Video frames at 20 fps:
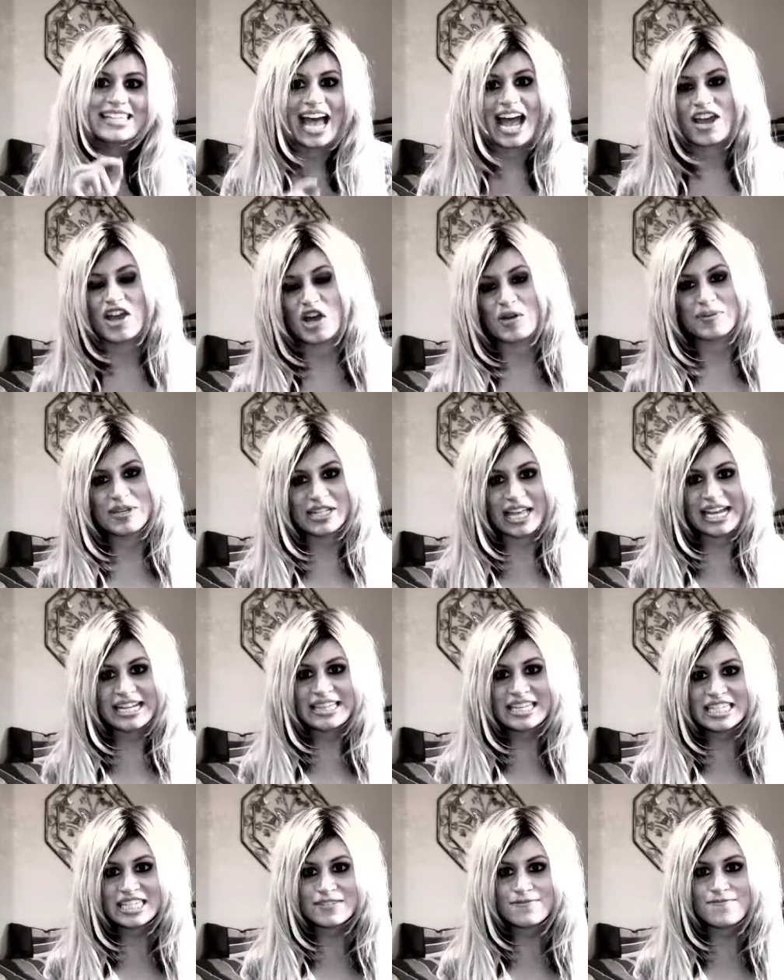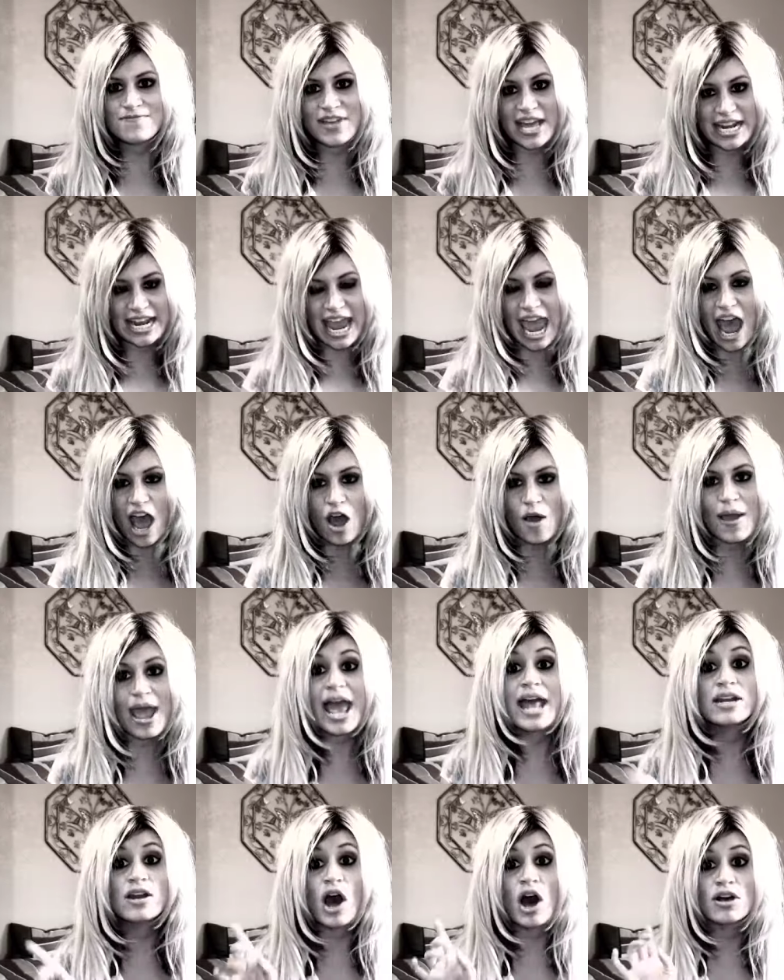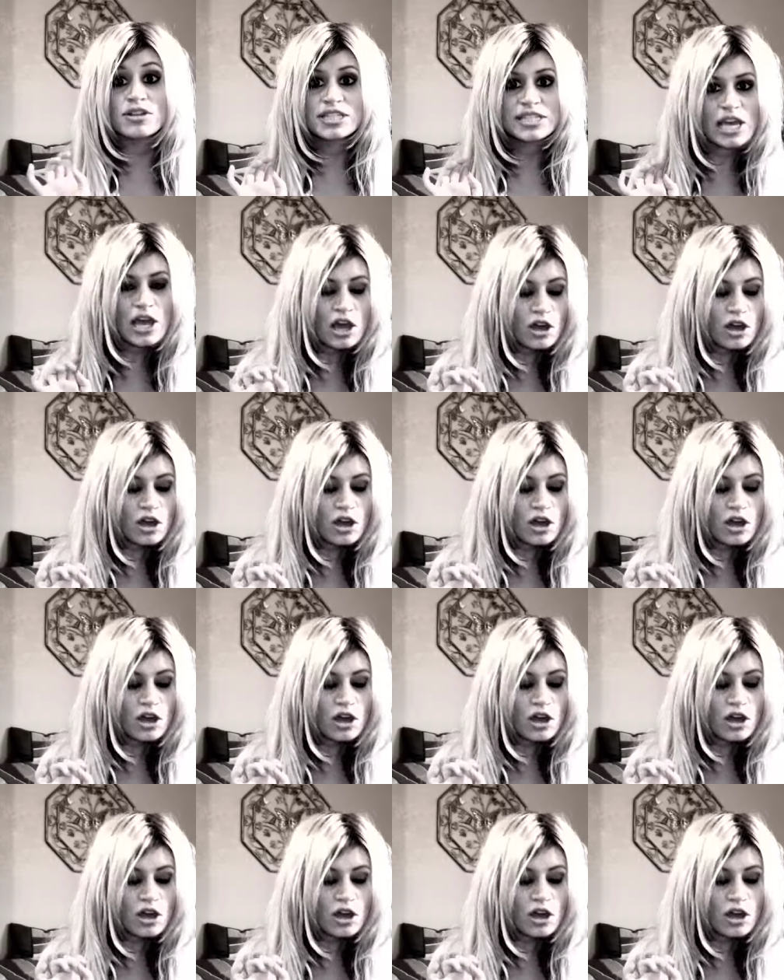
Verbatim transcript: I hope you like this video. And also,